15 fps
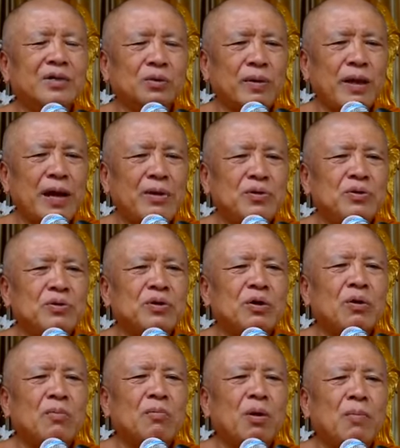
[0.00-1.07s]
to help you
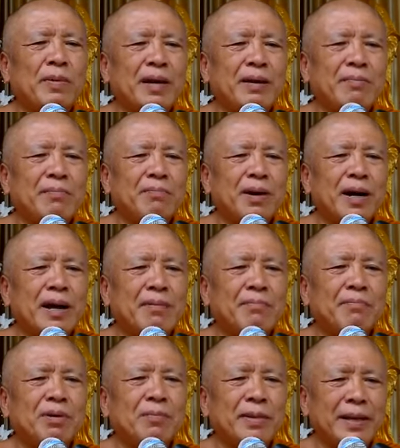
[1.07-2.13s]
know moment by
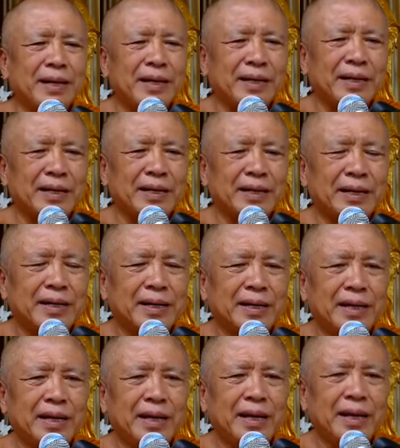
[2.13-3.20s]
moment.
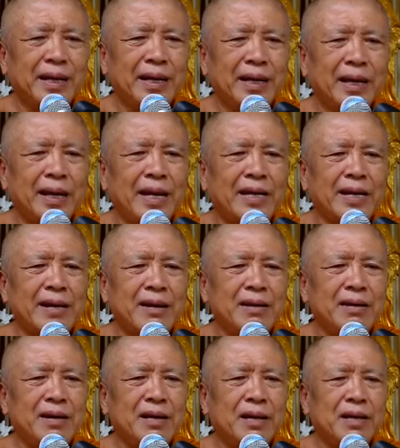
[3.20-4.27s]
And
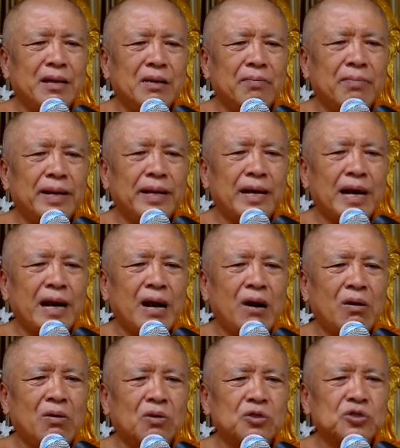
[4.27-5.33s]
then bring
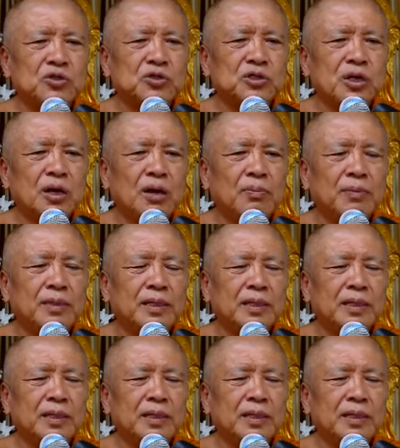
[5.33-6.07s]
out softer.